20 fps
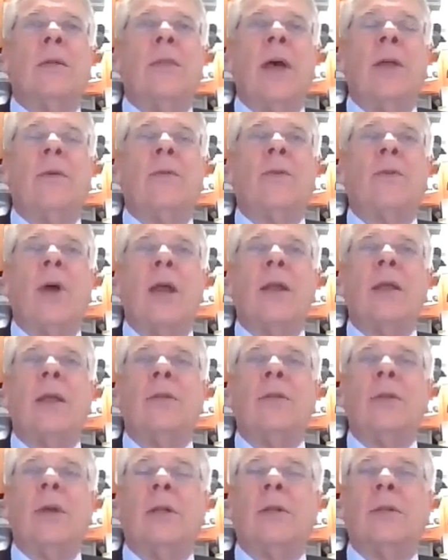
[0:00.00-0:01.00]
that
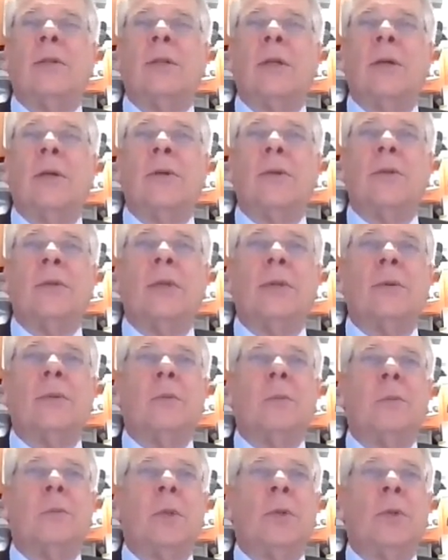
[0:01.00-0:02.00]
Friday that the
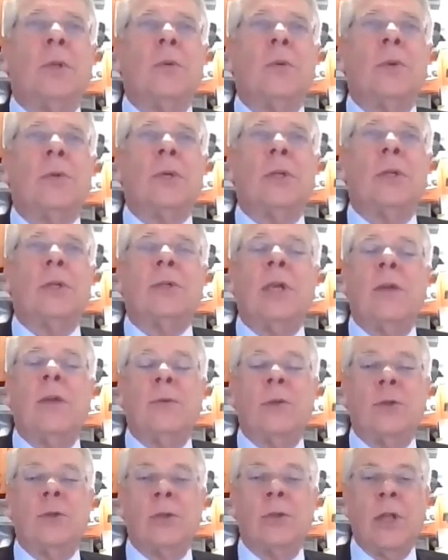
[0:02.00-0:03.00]
building was
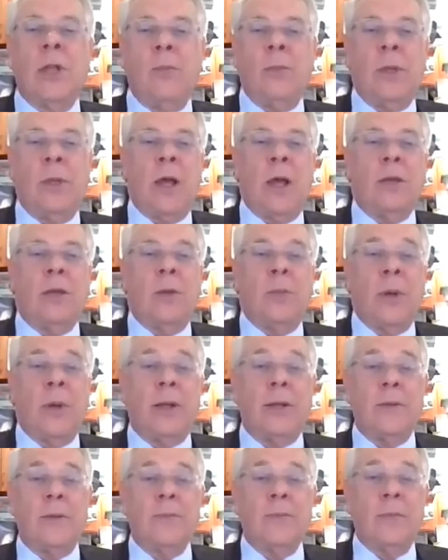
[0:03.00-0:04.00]
unsafe and should not be
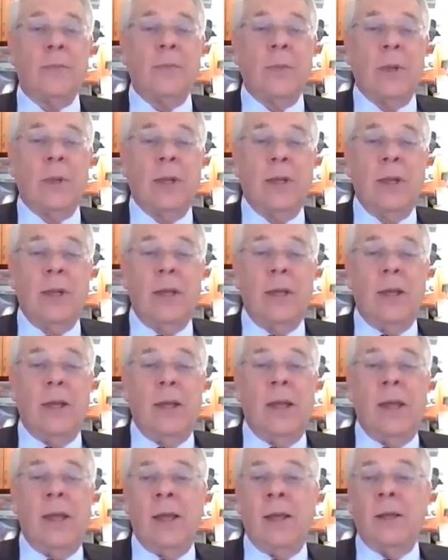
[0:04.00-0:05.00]
occupied.
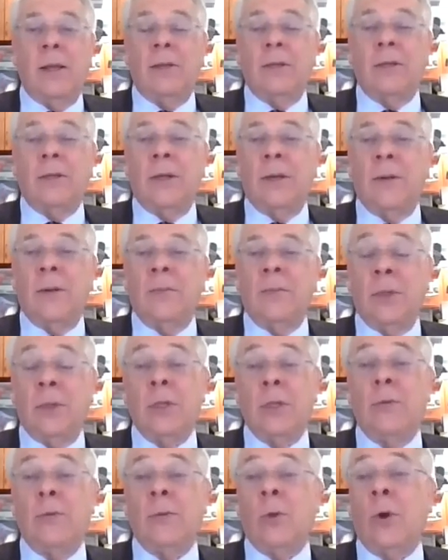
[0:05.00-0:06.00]
And the
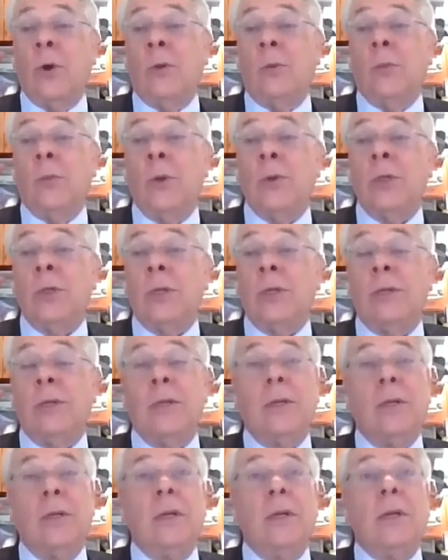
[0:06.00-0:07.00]
city of Laurel posted.
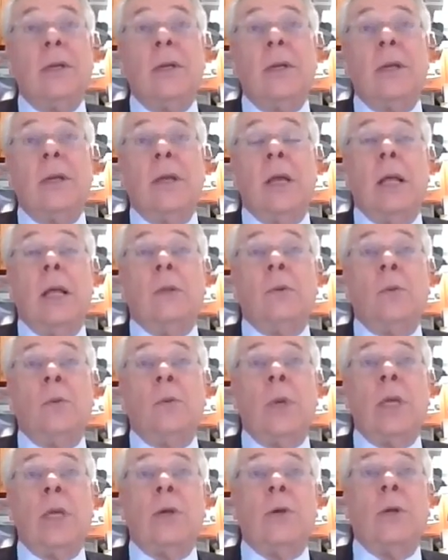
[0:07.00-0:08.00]

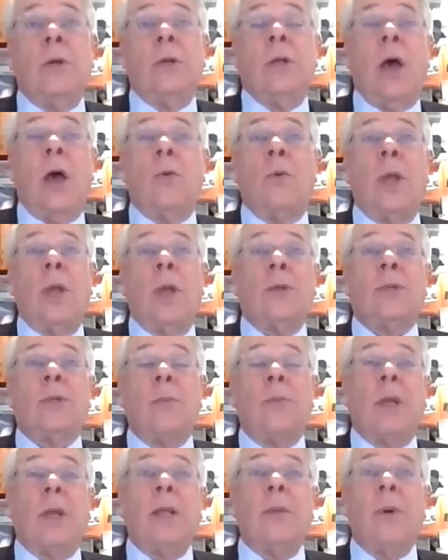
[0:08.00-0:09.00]
We could not raise
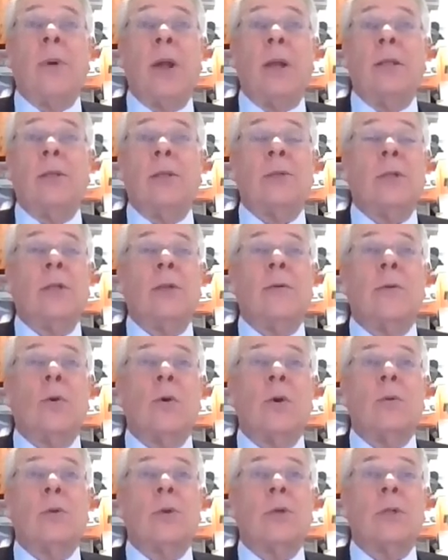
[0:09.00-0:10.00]
up anybody. The city of
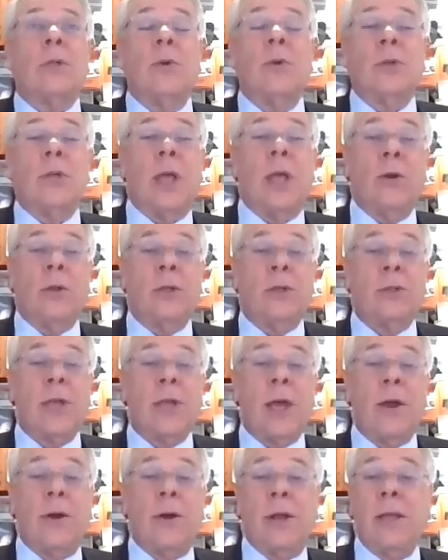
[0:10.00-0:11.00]
Laurel was closed down on
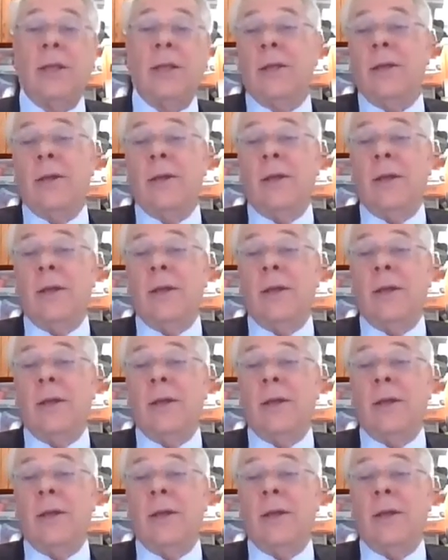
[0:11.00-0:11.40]
Saturday.